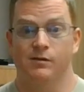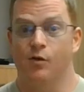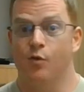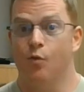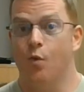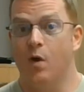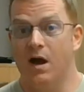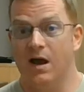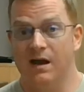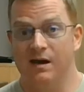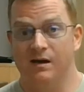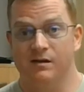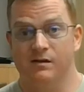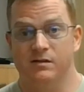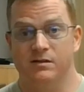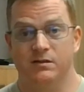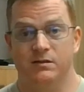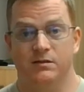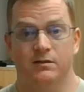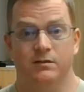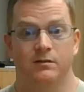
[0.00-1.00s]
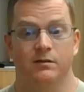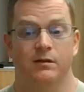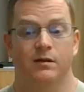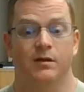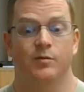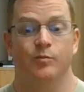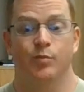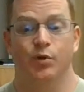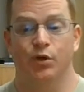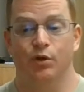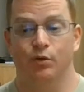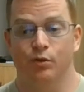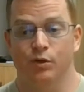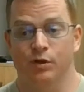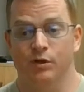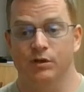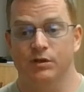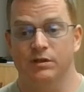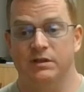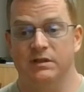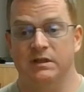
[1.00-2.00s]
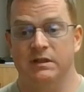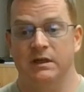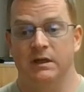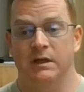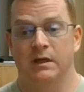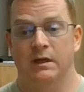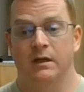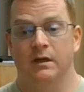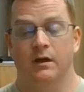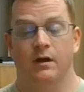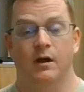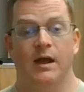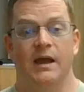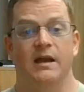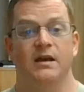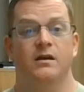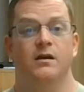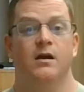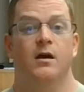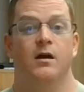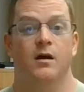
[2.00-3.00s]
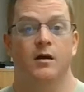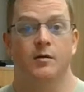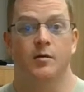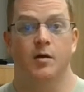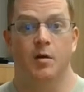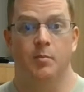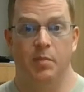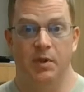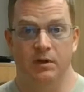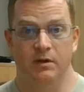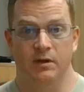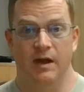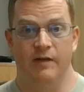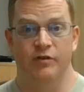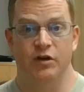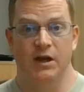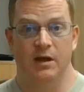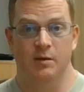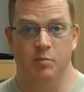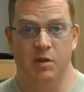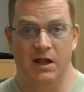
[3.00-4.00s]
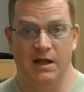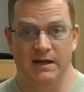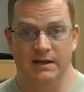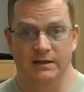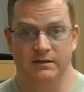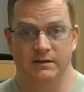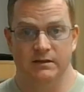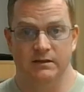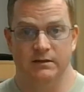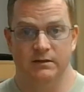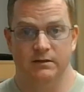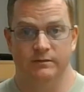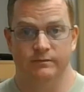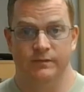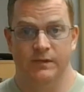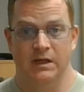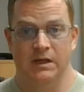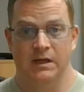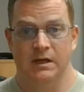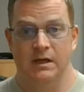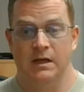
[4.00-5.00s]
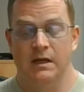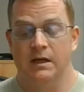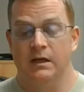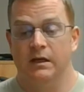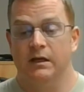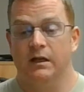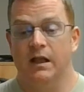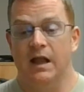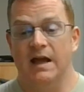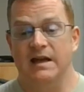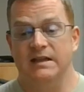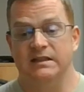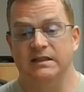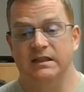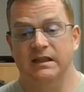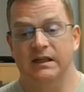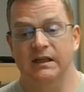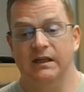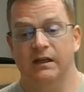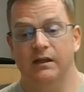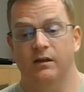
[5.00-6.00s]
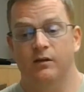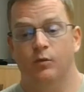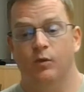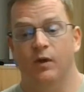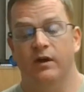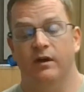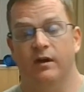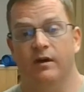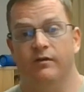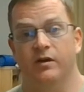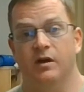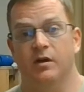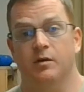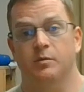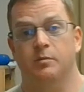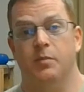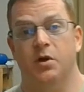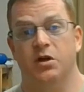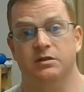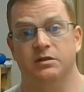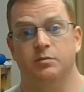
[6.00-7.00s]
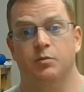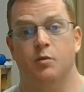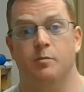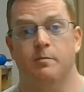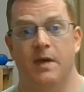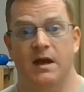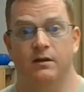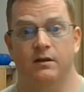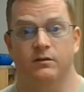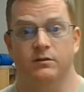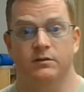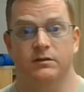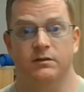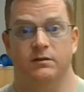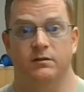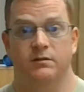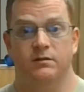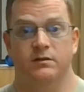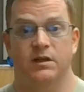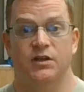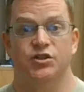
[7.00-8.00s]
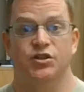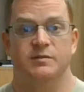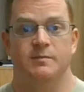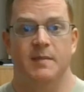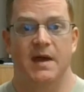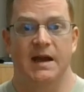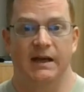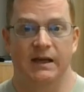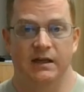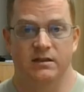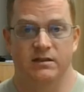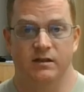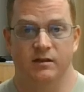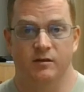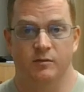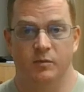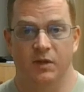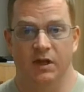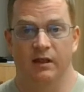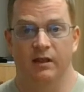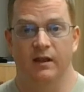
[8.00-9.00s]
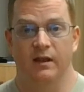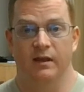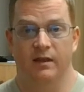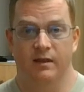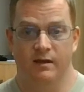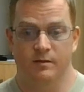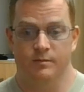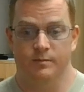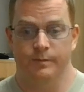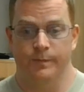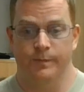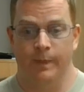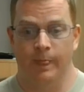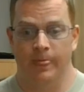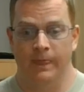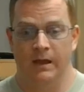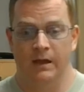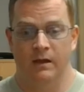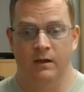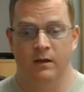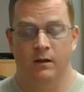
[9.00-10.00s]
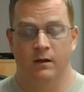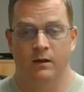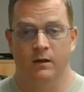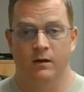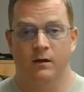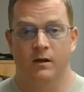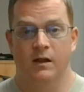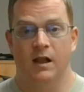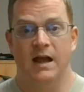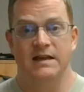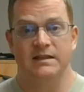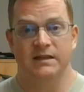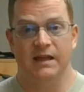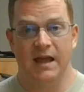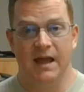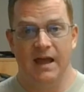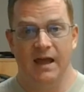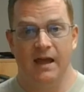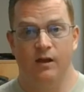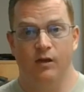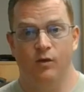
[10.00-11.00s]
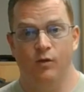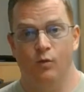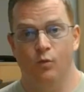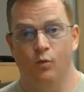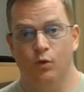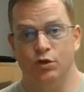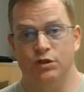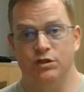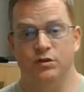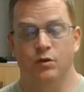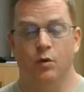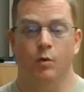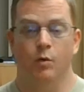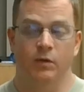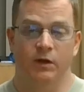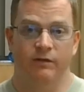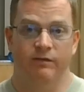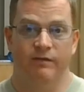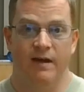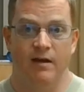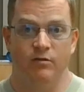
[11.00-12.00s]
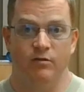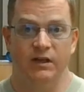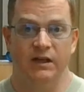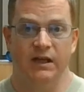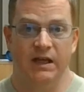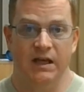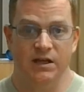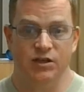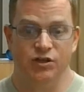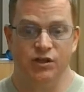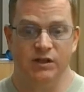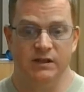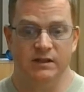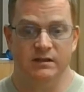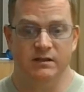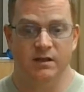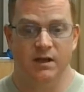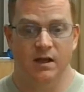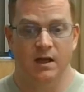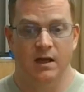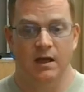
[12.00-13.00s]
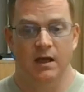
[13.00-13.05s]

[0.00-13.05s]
wires, computers, and everyday appliances. Class D, we have combustible metals, such as magnesium and lithium. Class K, which is normally found in kitchens,